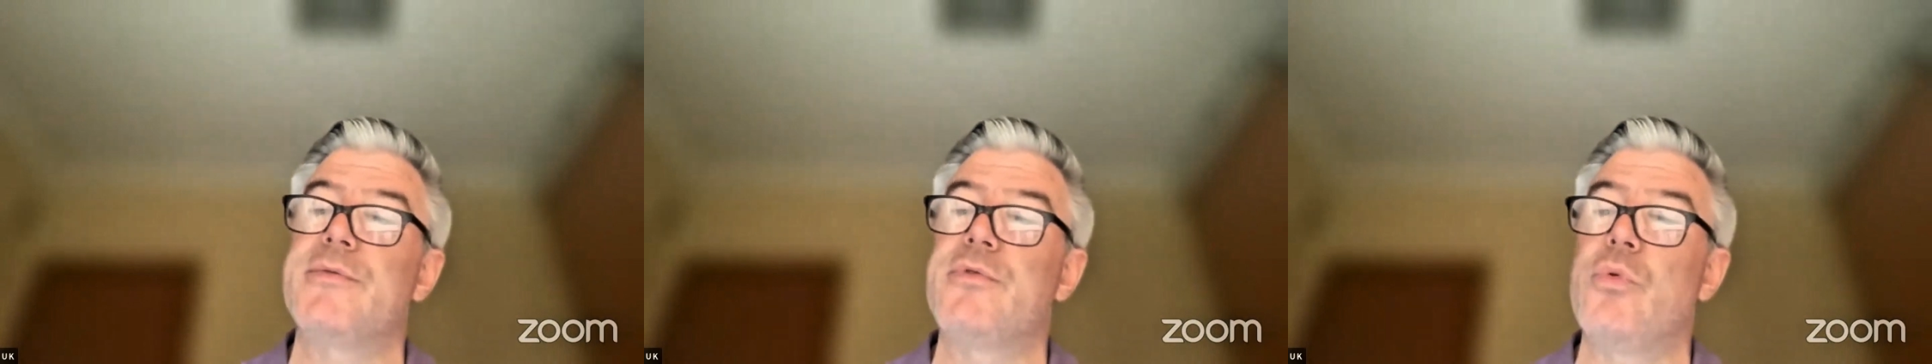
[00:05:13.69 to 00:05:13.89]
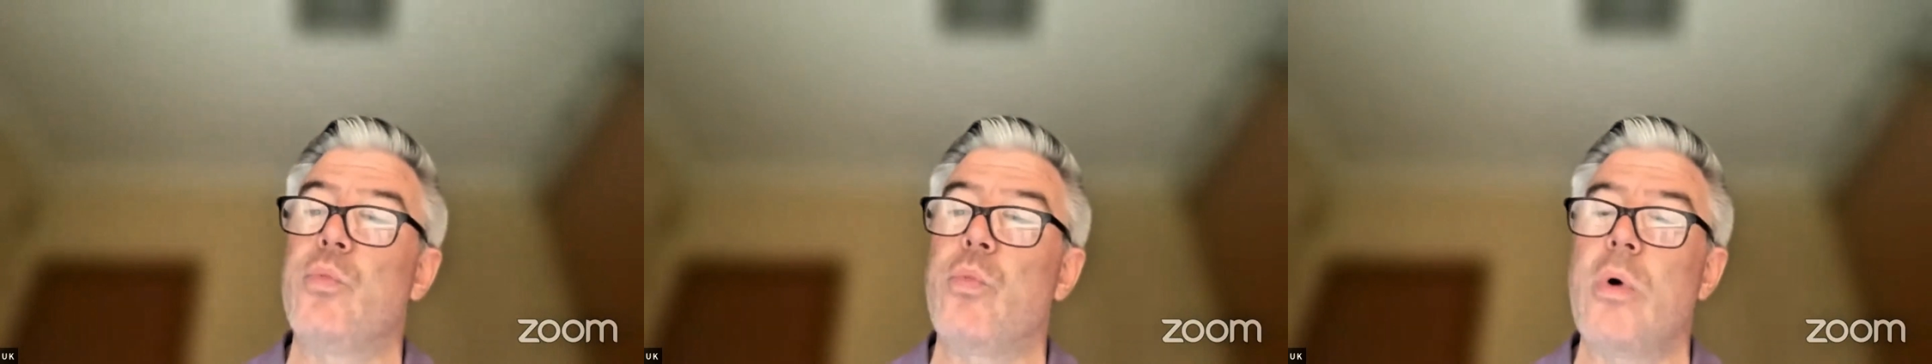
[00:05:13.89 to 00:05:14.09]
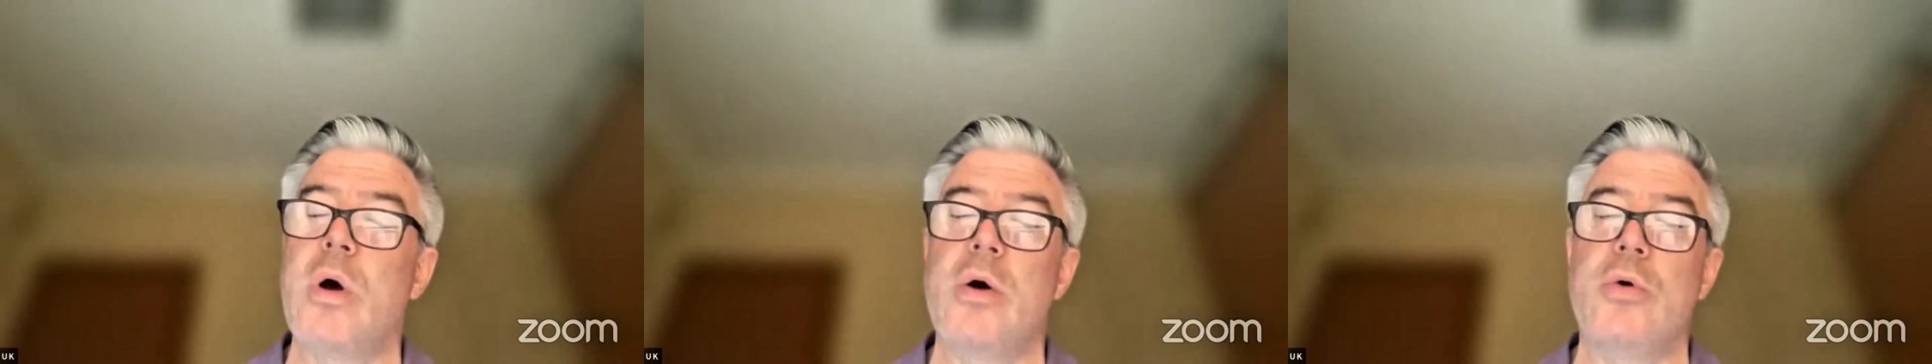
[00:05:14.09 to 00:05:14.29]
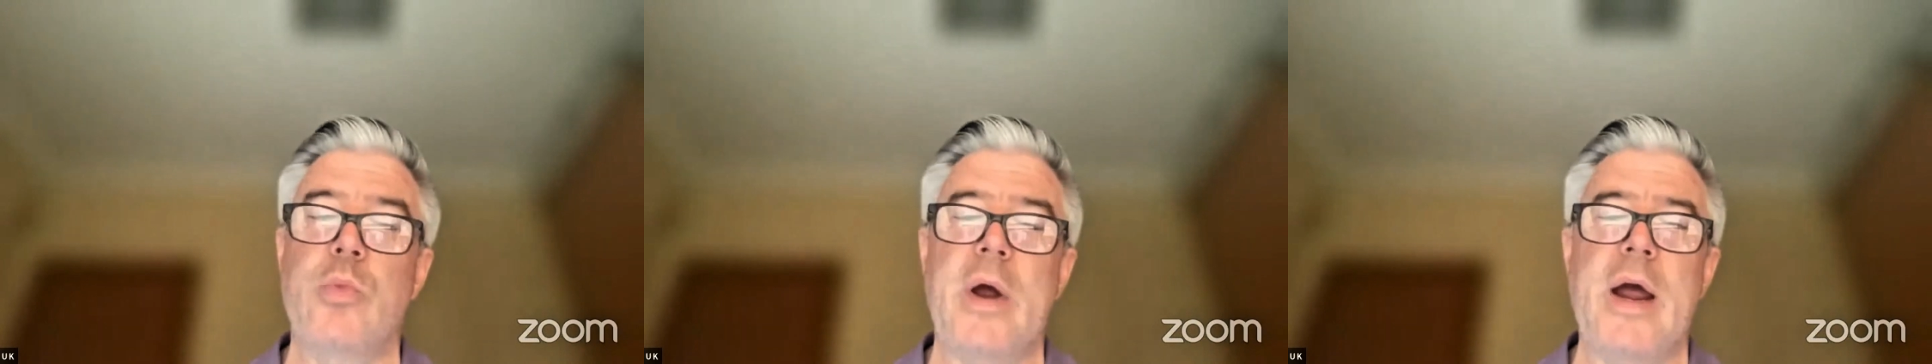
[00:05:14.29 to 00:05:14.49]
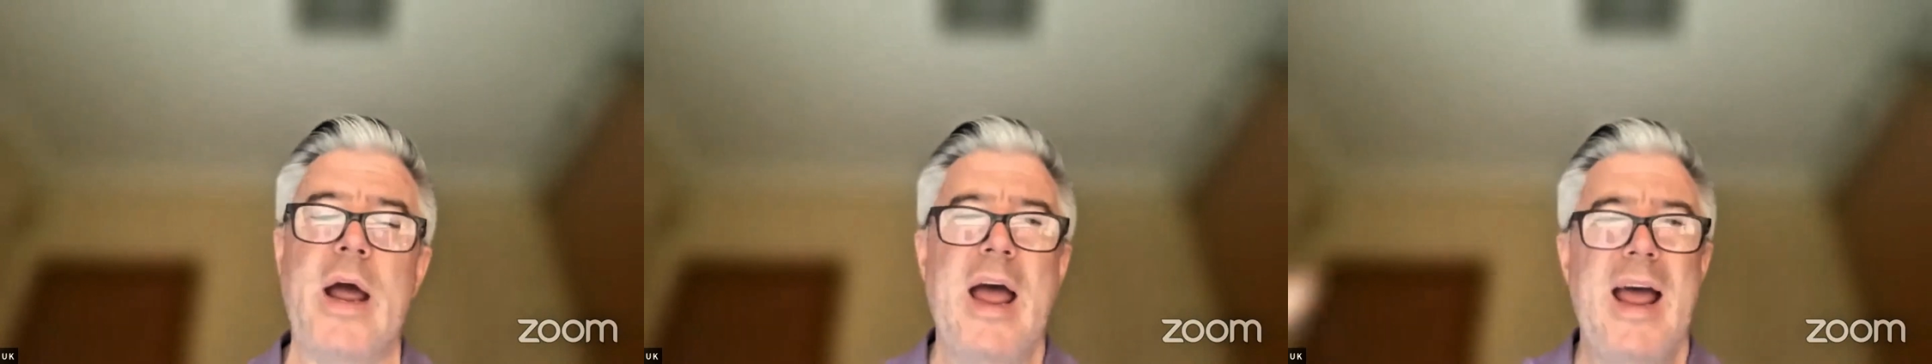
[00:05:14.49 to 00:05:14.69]
of the world
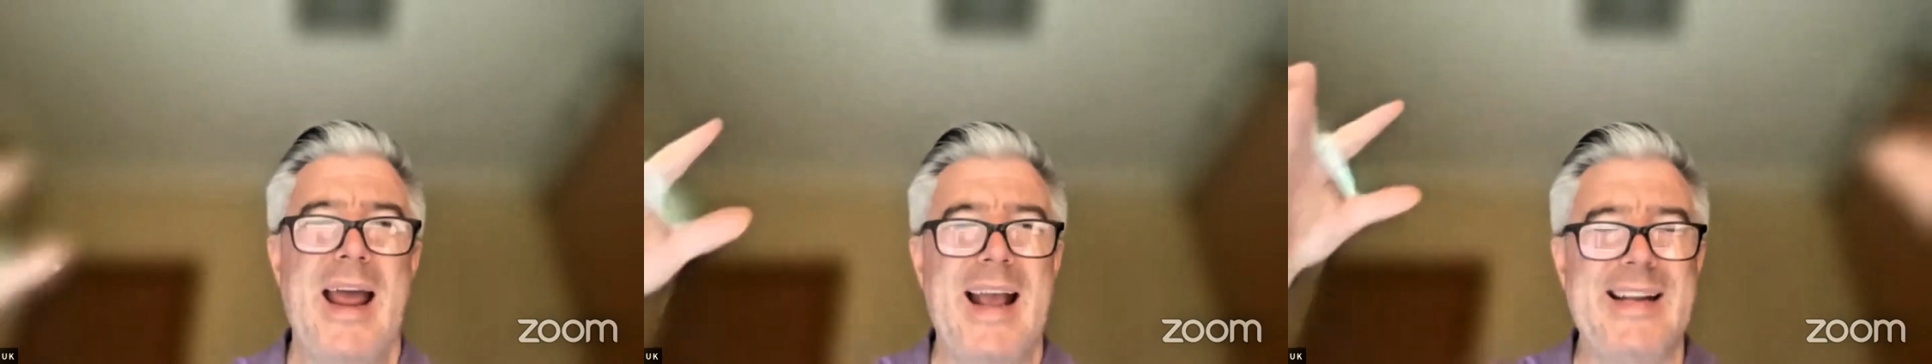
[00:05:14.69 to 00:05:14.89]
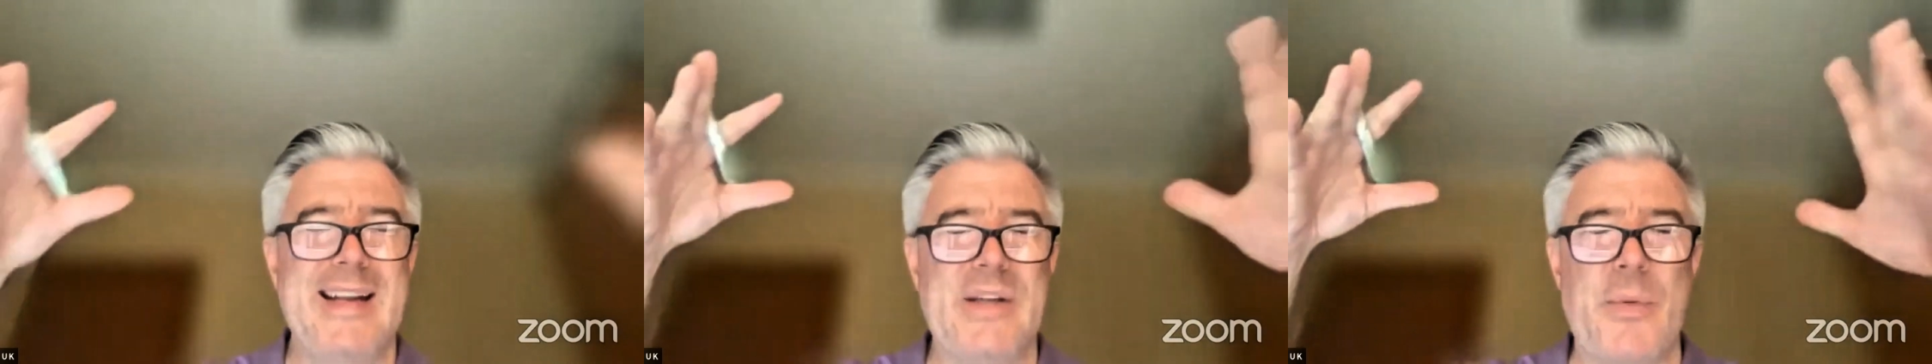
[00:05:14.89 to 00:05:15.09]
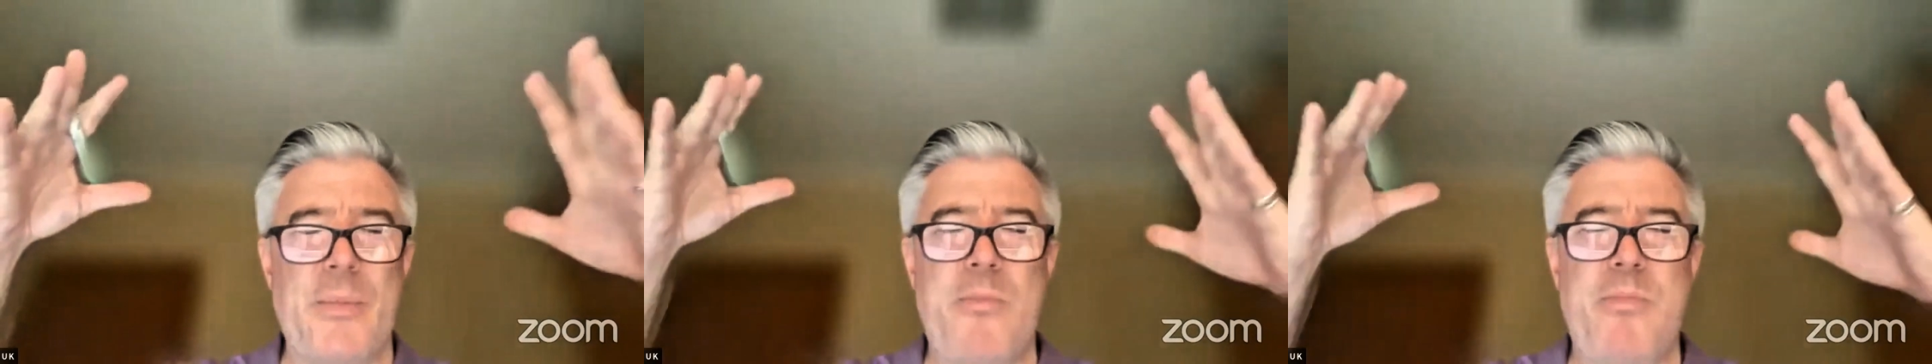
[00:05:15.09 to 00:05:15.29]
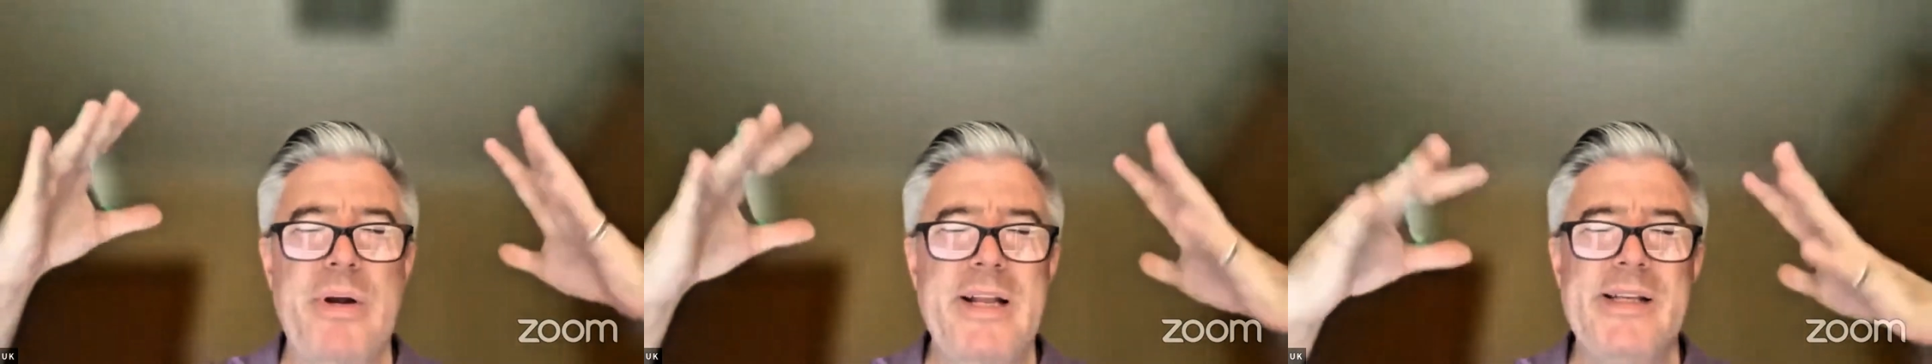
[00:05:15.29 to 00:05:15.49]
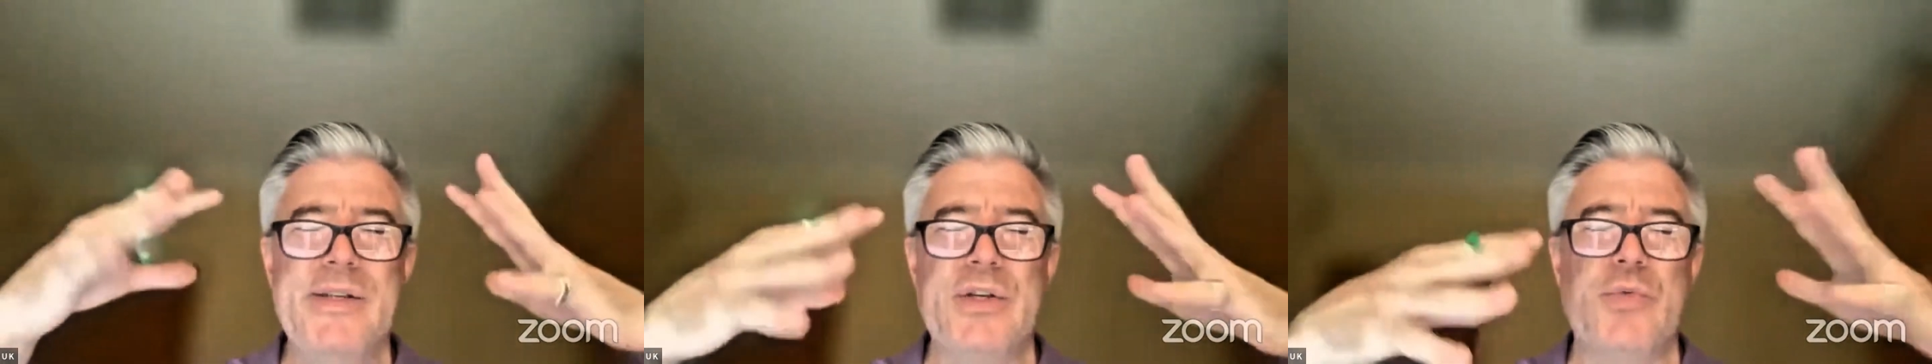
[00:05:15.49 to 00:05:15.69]
where it's a
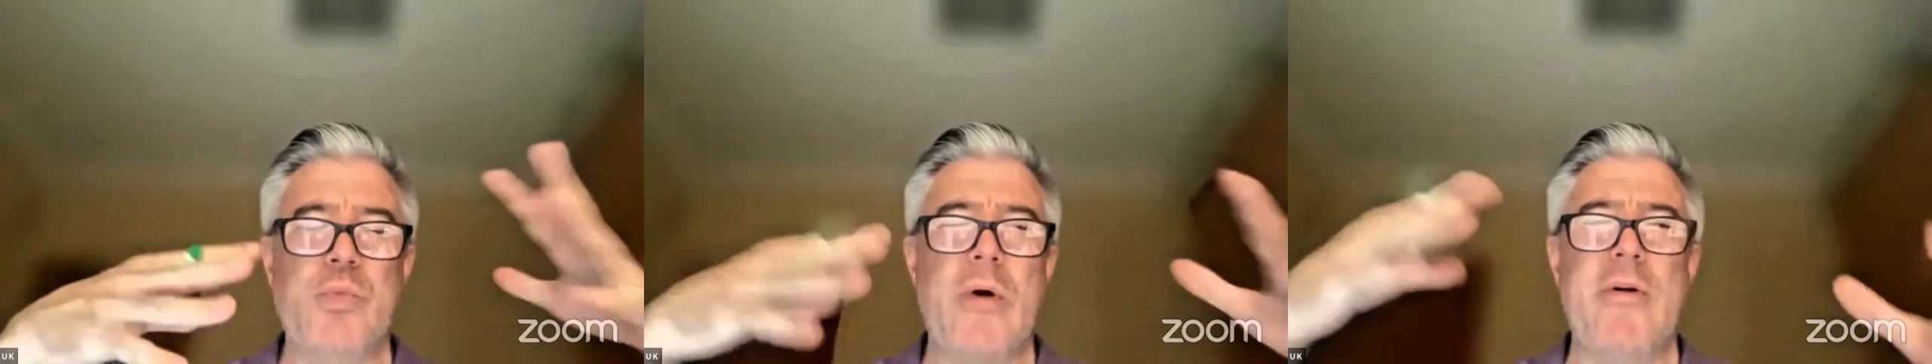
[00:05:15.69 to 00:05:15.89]
blizzard,